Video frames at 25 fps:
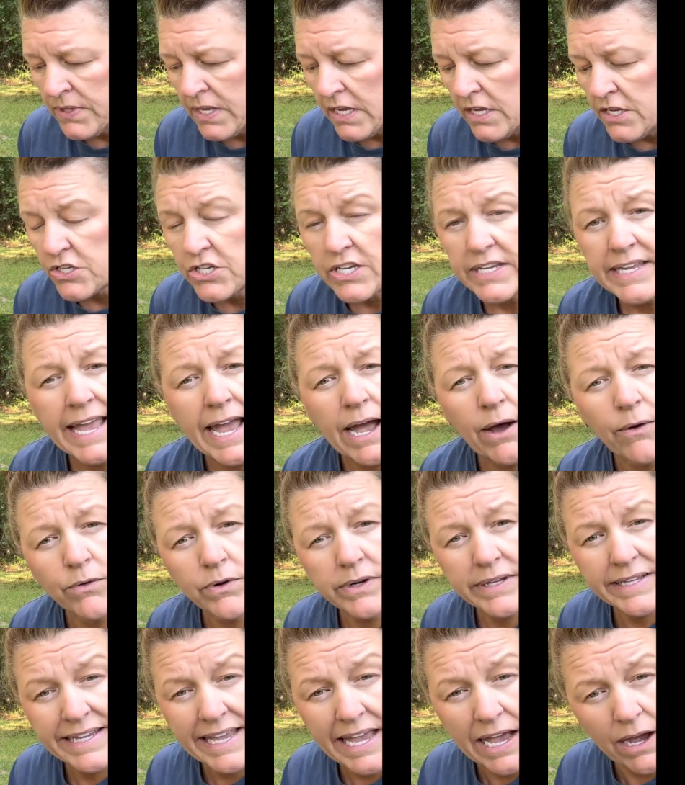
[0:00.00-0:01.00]
she
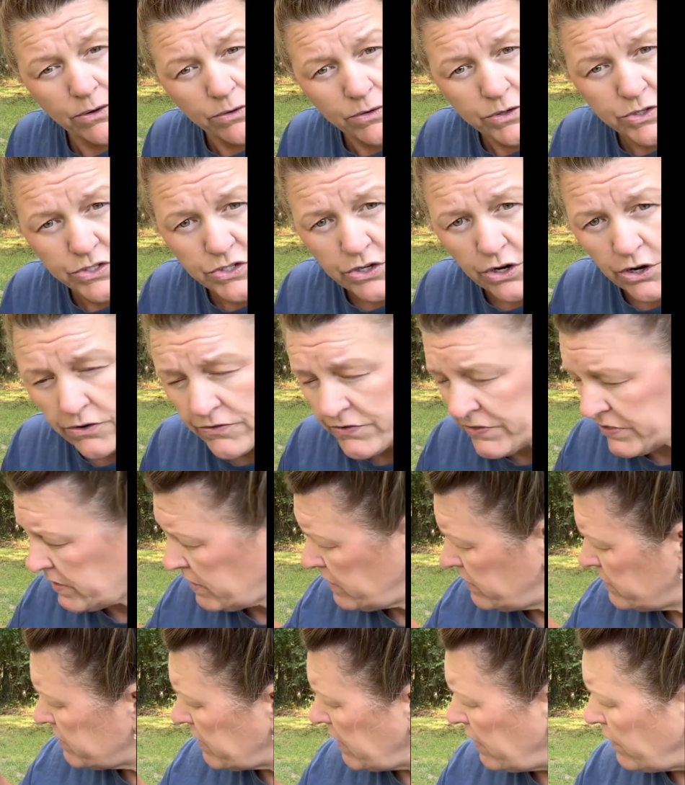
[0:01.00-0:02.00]
counter surfs,
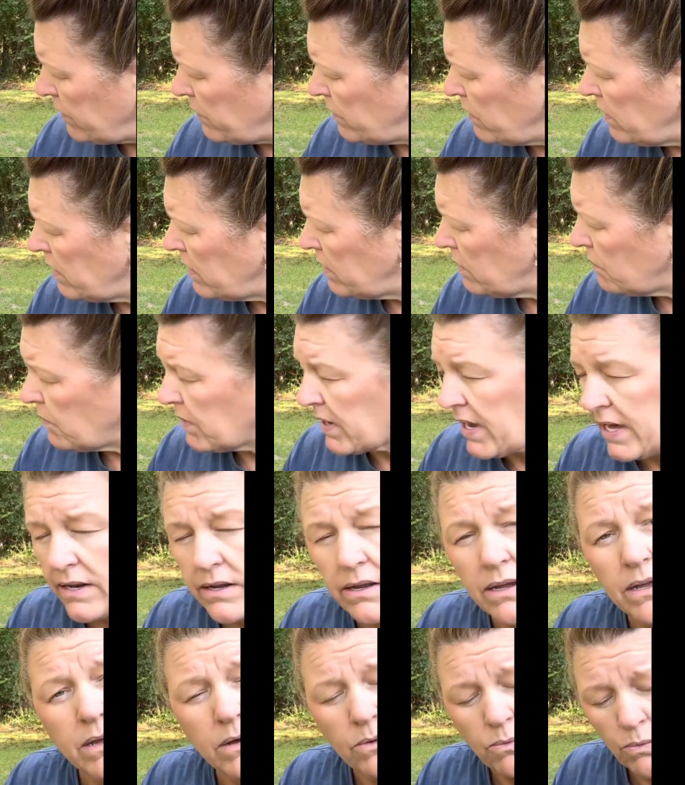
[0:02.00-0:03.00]
so we
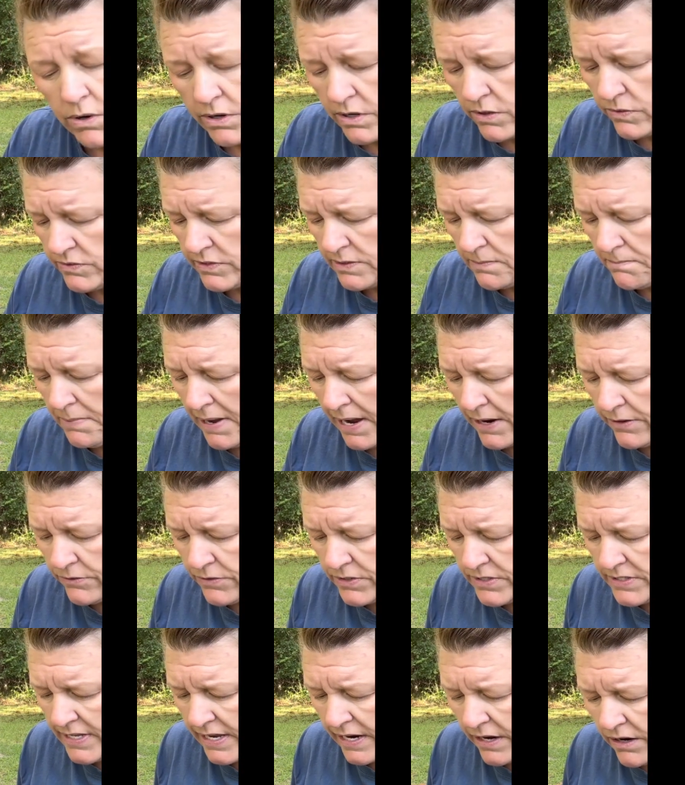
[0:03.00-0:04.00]
gotta work on some
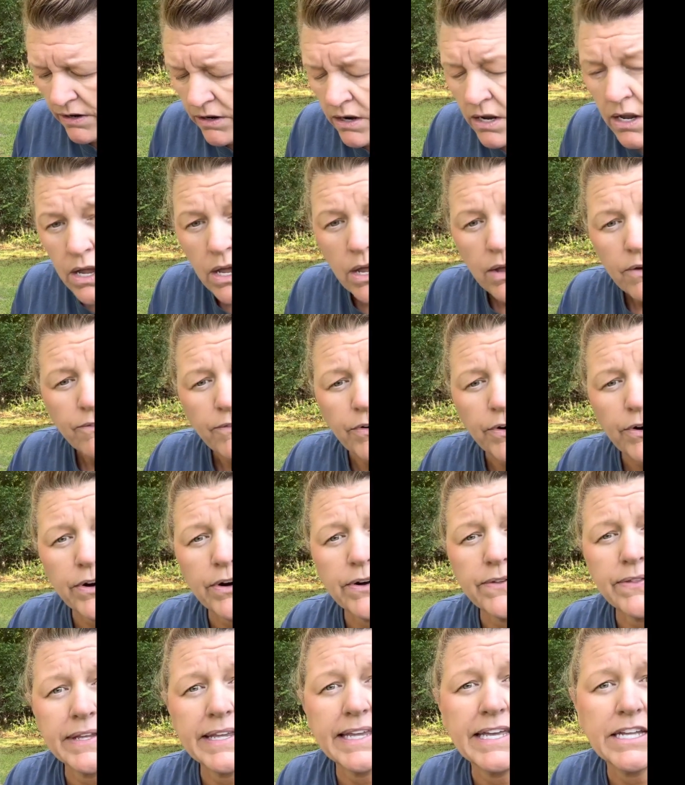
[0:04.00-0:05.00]
boundaries there for her
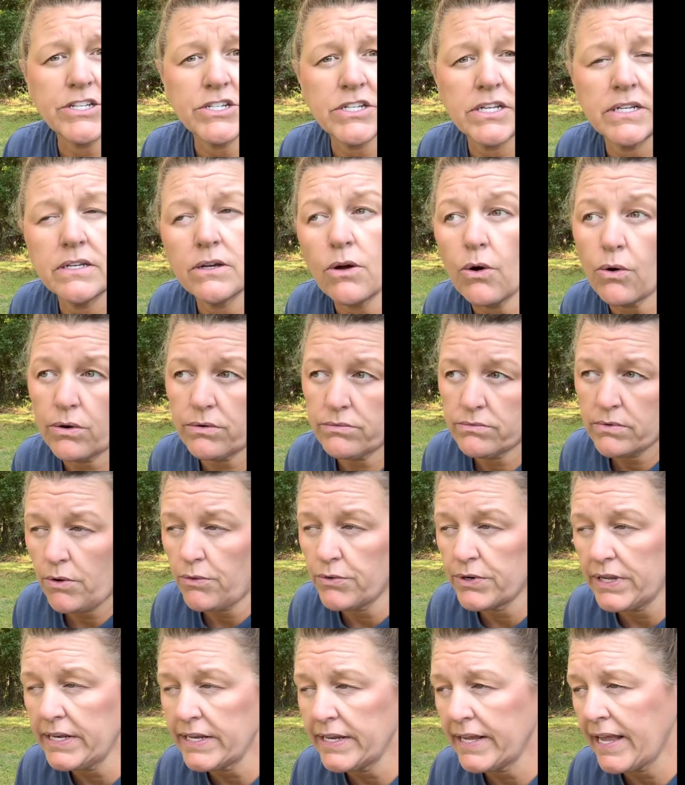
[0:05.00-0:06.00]
in the kitchen, or
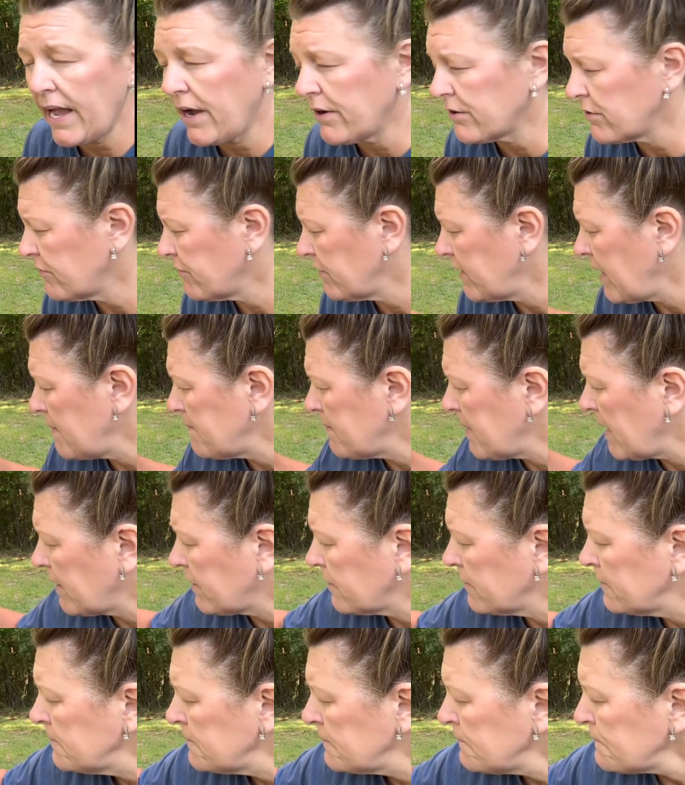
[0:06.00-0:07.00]
on any counter for that matter.